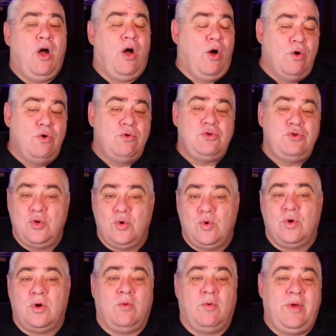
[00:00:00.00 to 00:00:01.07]
Oh
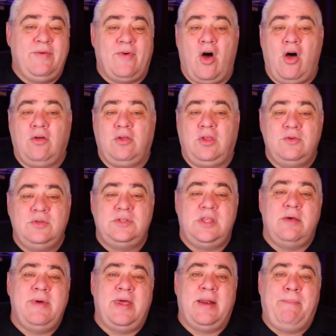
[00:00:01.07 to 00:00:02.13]
sure, we've all used
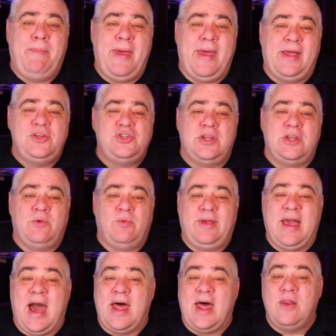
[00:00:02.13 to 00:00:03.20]
them in a pinch and
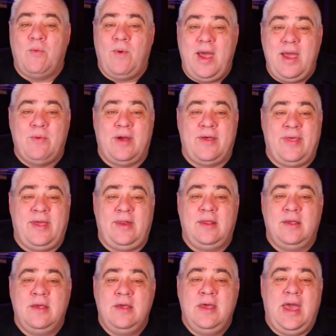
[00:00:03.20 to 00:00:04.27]
we've gotten away with it,
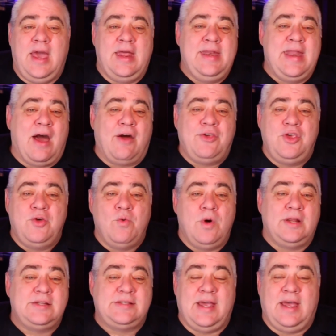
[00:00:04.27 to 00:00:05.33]
and now you
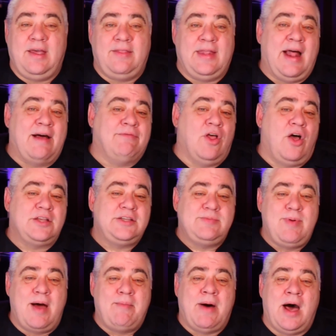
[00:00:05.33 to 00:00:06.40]
want to say that I've
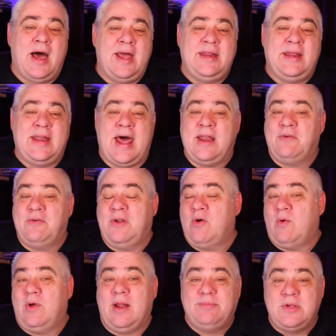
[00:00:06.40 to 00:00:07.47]
lost my mind and I don't know
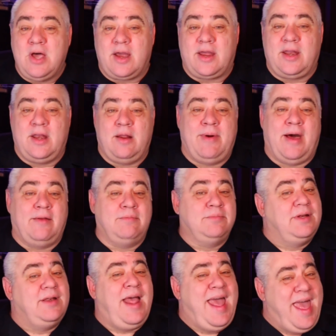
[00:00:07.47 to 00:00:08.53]
what I'm talking about.
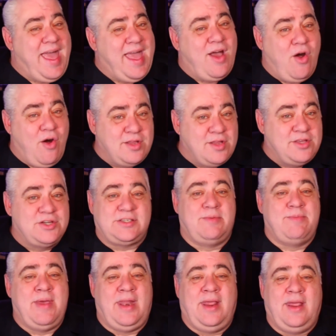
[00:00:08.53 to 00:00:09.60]
But hang on just
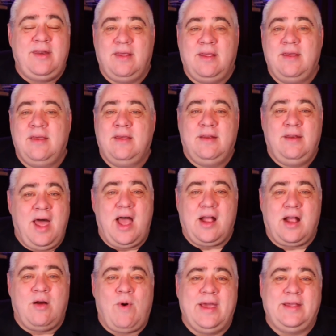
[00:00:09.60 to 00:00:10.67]
a minute,
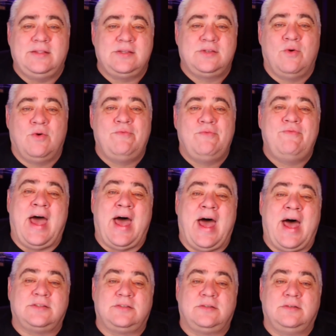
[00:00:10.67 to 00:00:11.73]
not quite so
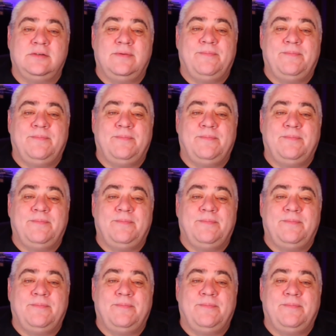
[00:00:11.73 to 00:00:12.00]
fast.